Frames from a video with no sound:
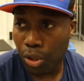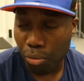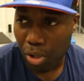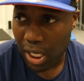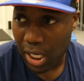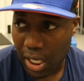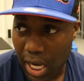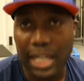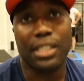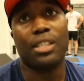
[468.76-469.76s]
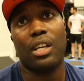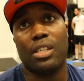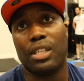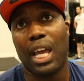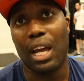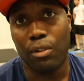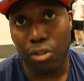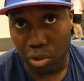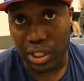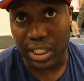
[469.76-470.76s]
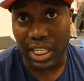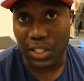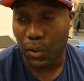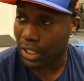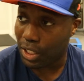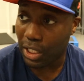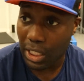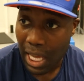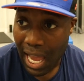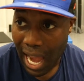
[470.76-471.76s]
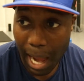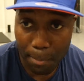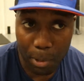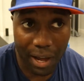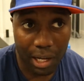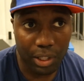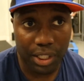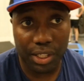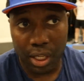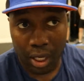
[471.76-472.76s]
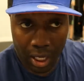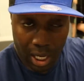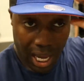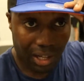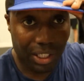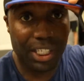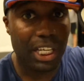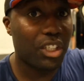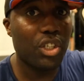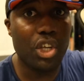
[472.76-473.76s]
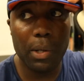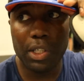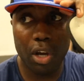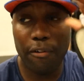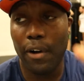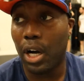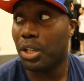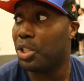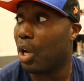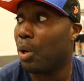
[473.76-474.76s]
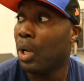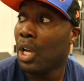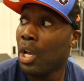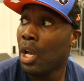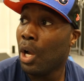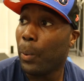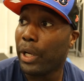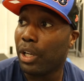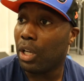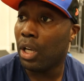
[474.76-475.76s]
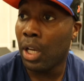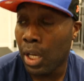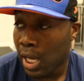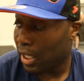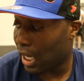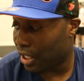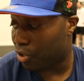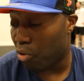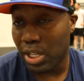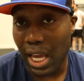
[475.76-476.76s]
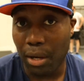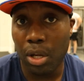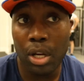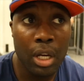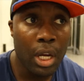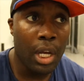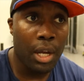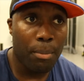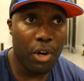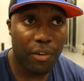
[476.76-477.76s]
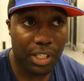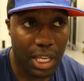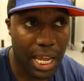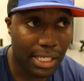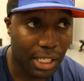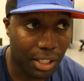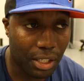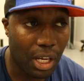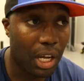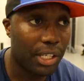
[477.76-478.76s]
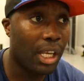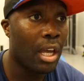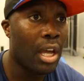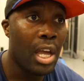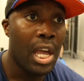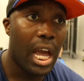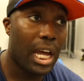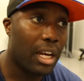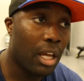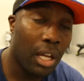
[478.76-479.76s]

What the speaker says: 3 exercises down, 3 successful exercises. Happy with how this session is going so far. So we're gonna get this written down, move on to the next exercise, and